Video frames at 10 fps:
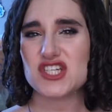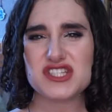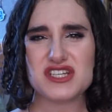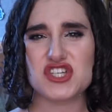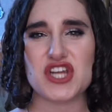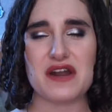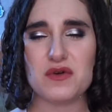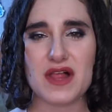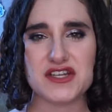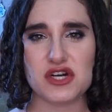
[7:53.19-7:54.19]
Just in
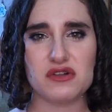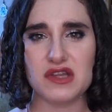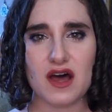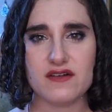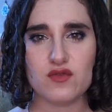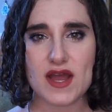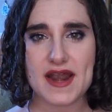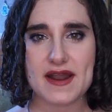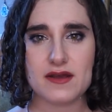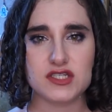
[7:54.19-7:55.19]
general, I don't love
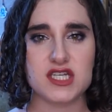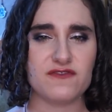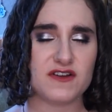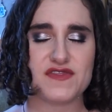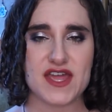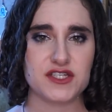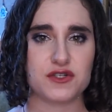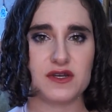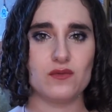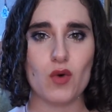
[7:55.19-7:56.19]
when different things
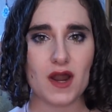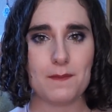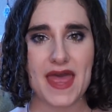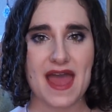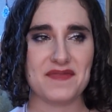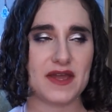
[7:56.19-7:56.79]
are in one pan,